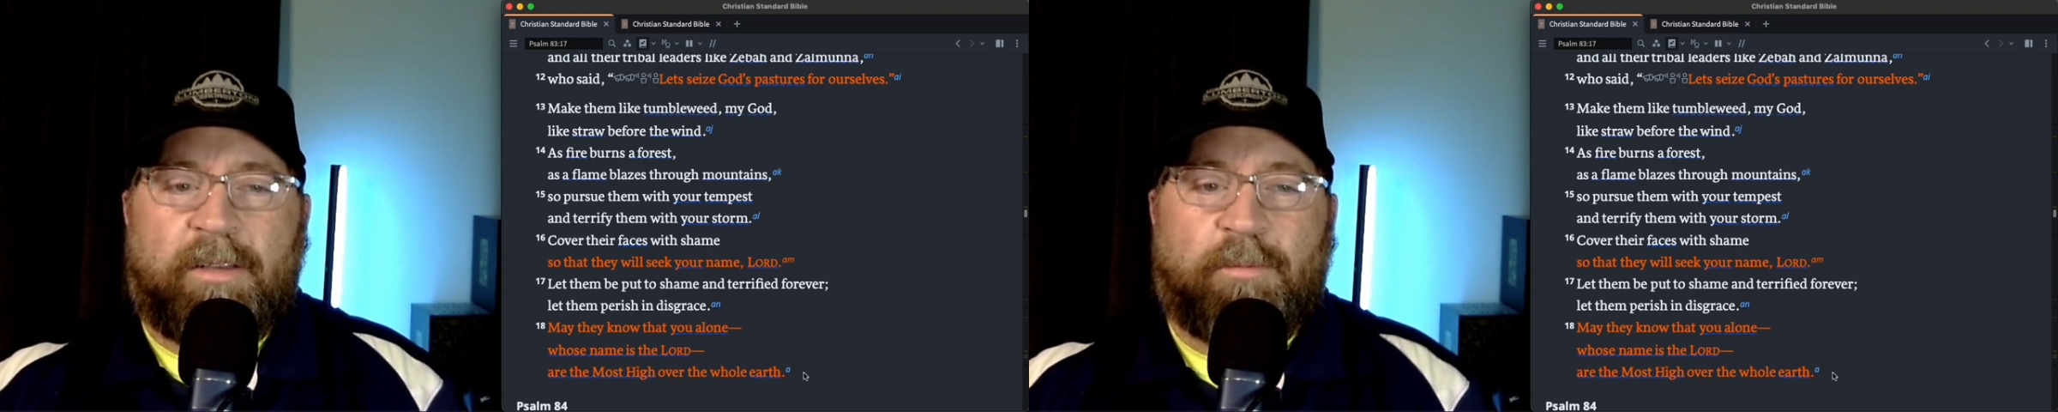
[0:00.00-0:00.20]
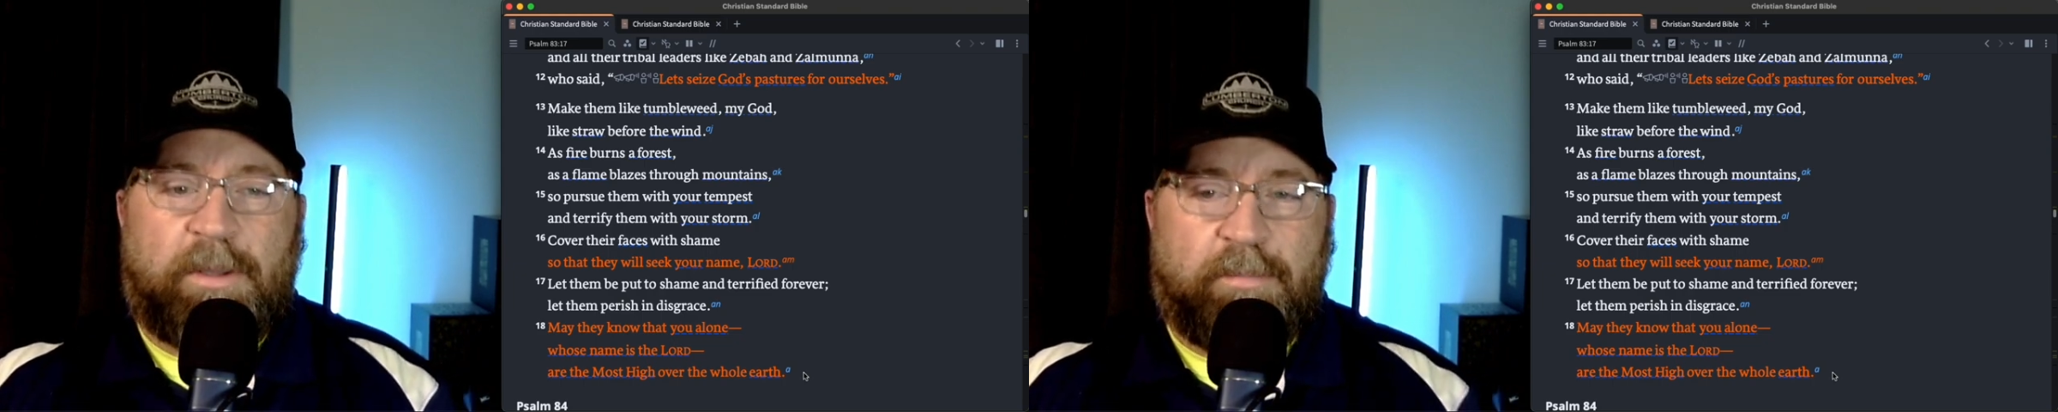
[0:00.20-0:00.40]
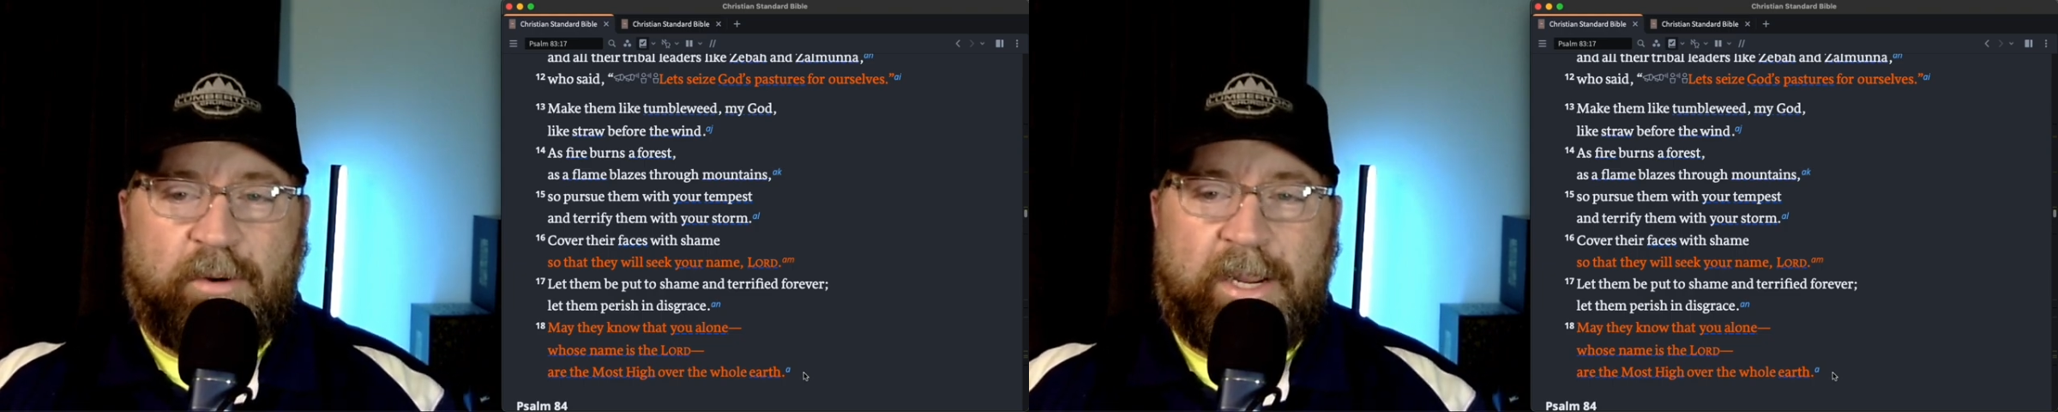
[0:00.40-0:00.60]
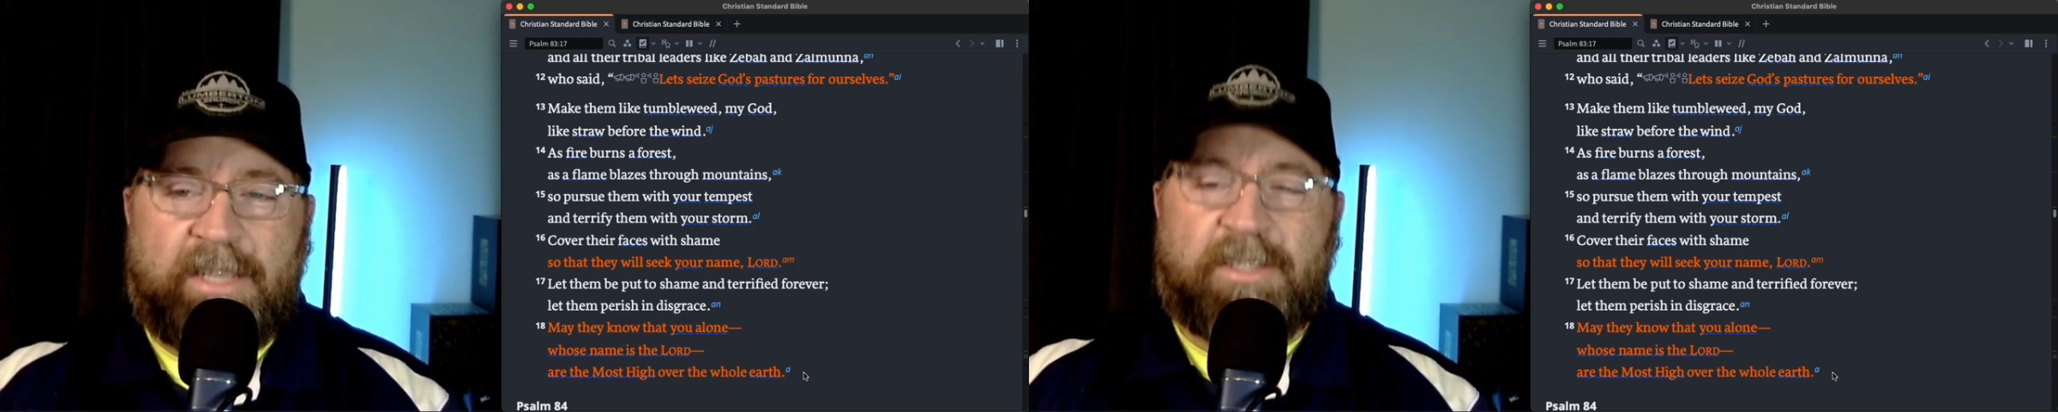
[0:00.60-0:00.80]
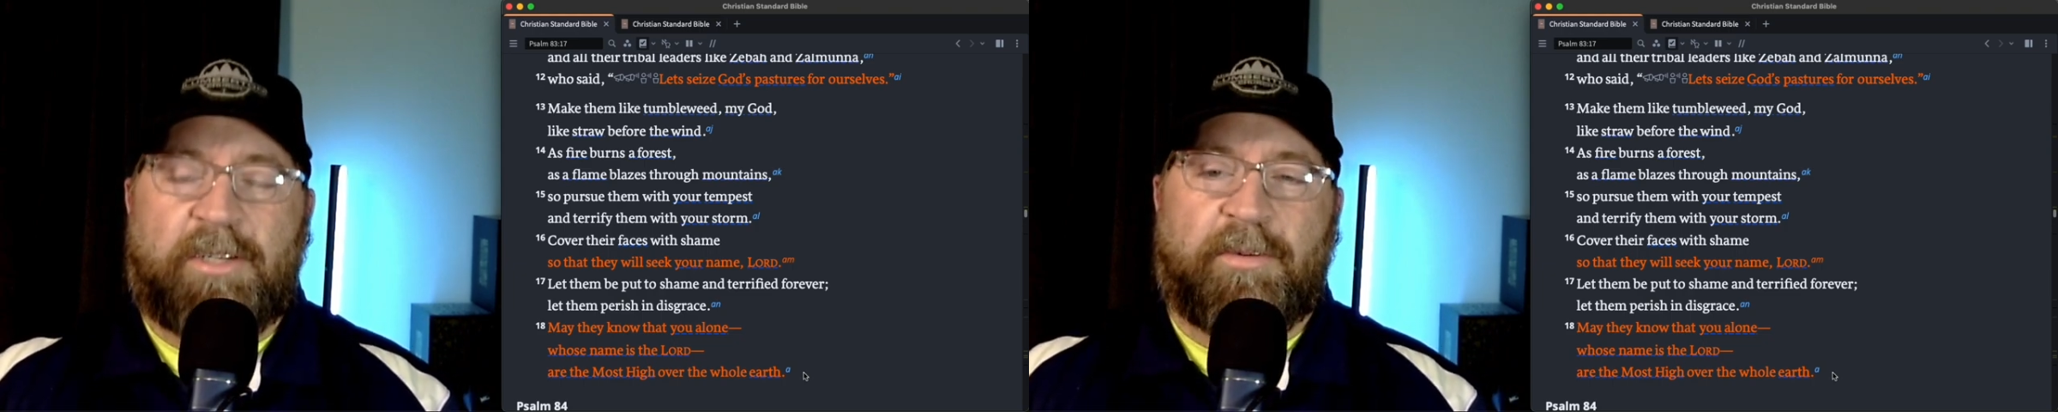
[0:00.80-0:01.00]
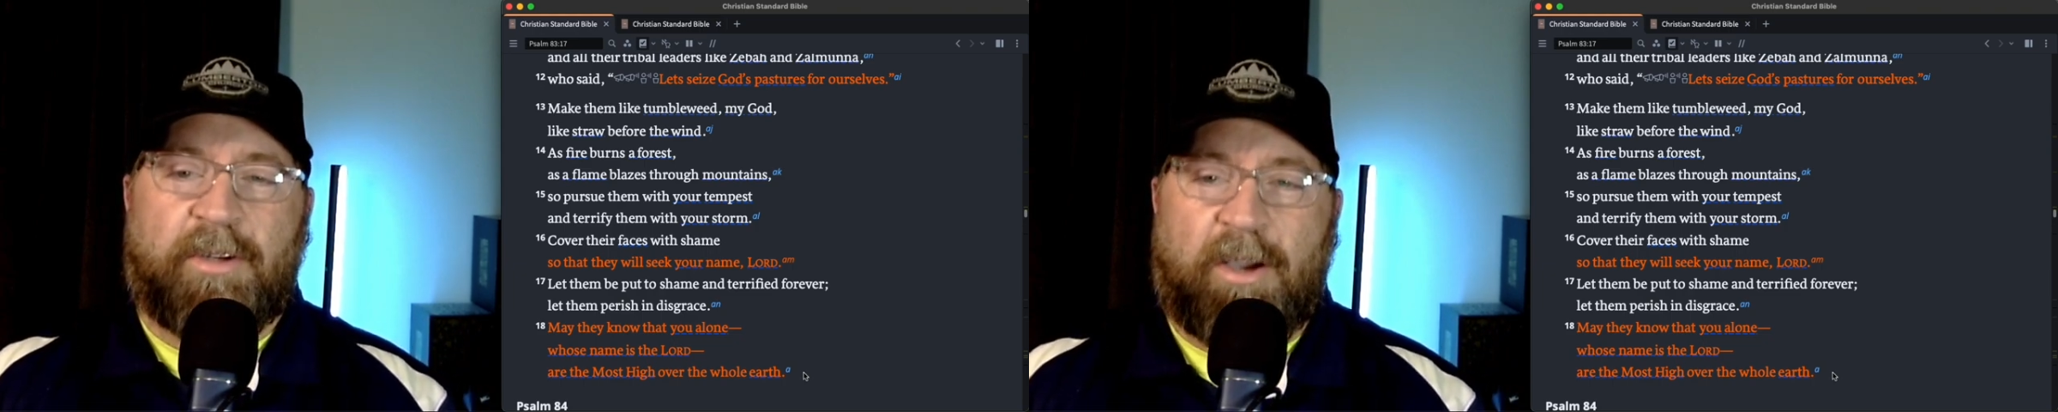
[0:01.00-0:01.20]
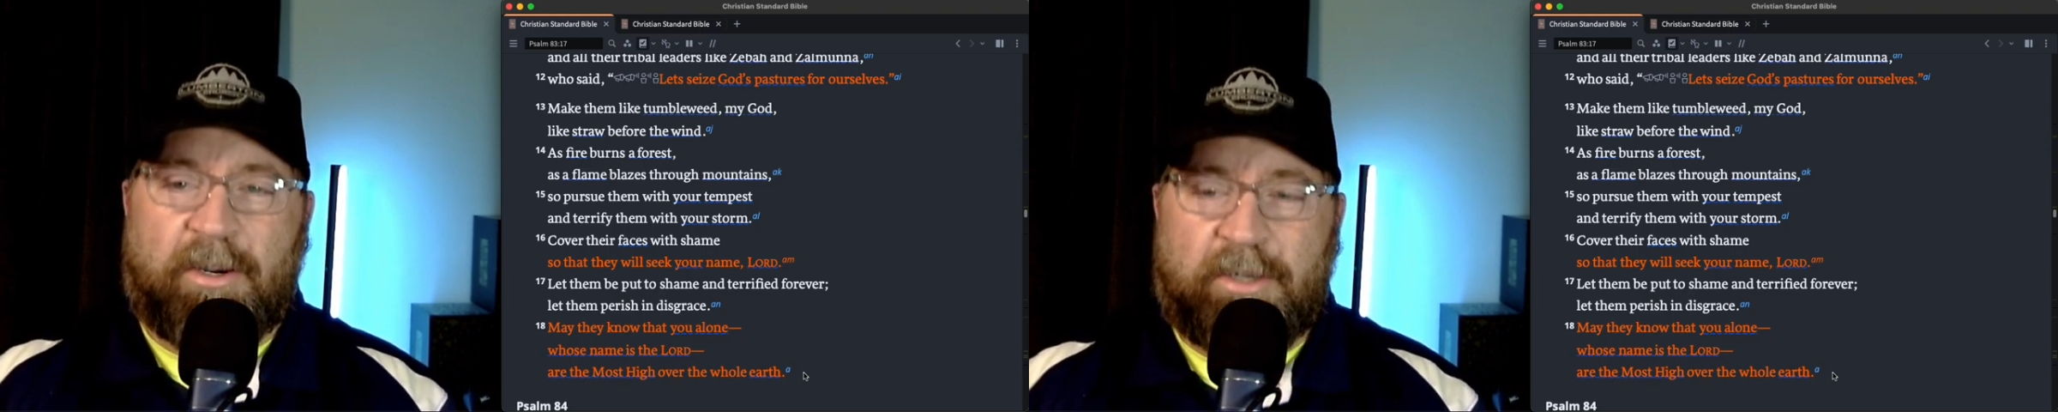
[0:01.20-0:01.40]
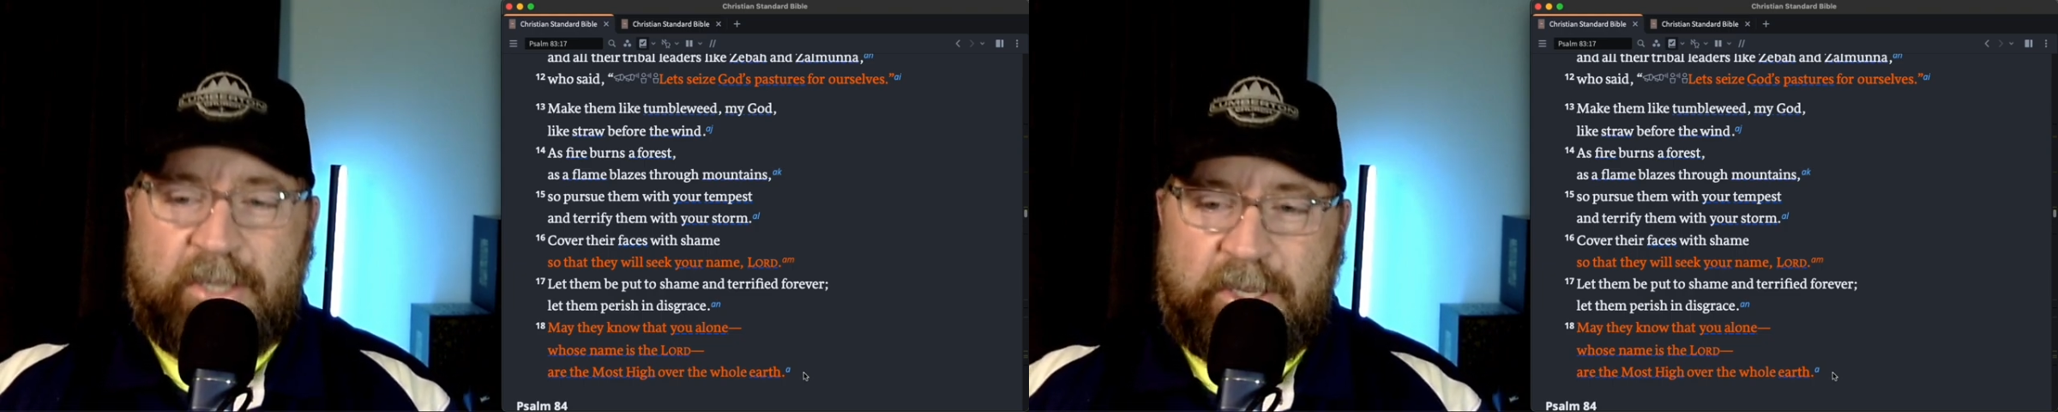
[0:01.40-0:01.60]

And we praise you and honor you